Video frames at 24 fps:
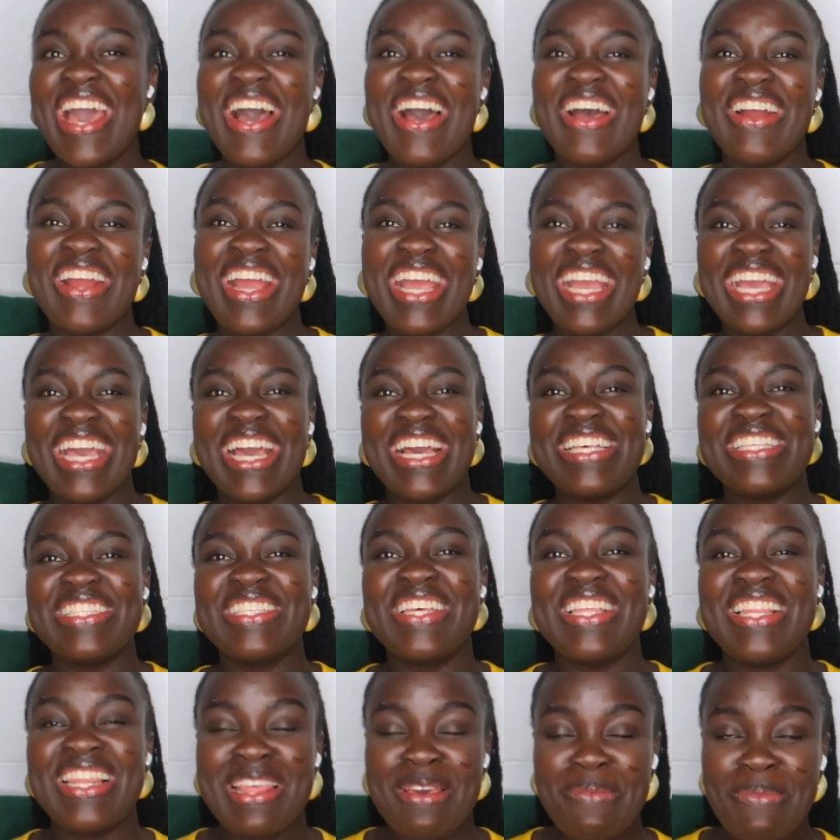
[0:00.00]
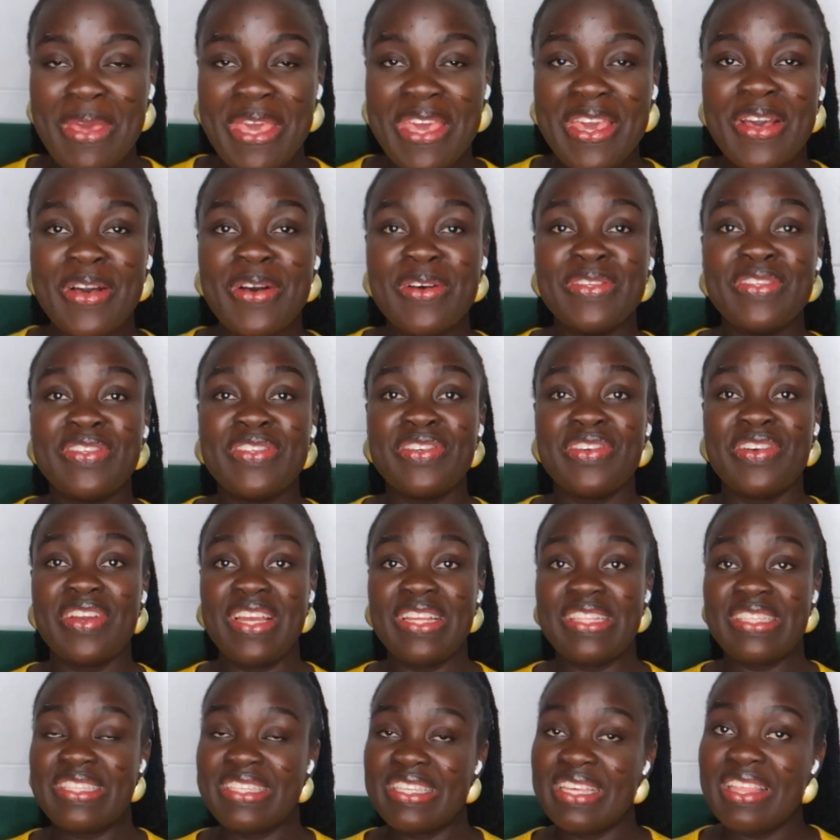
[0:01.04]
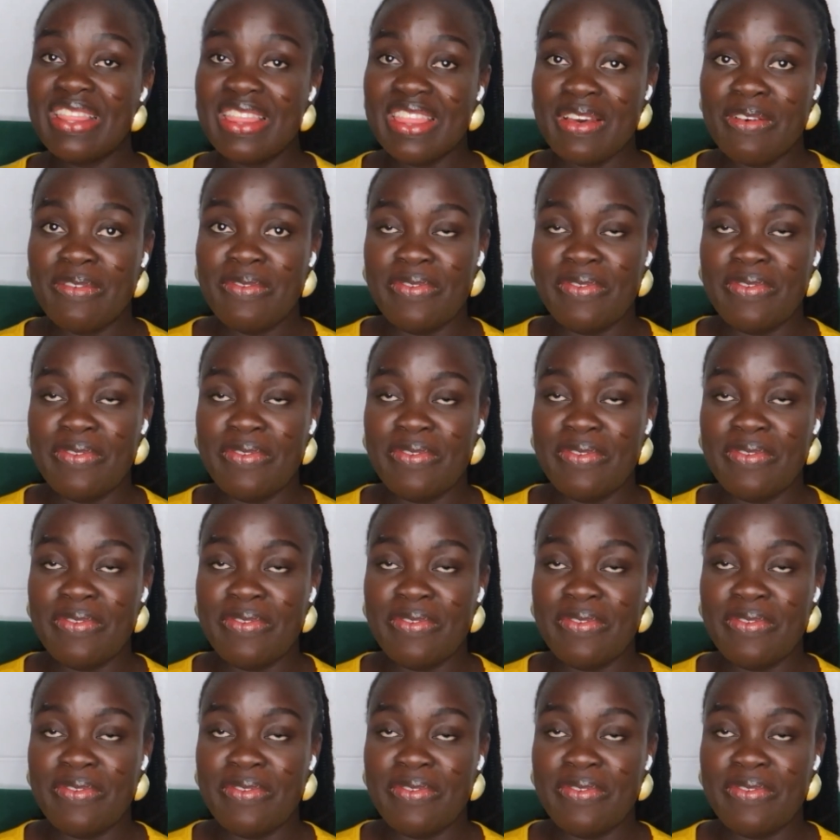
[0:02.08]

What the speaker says: Alright guys, so let me go straight to the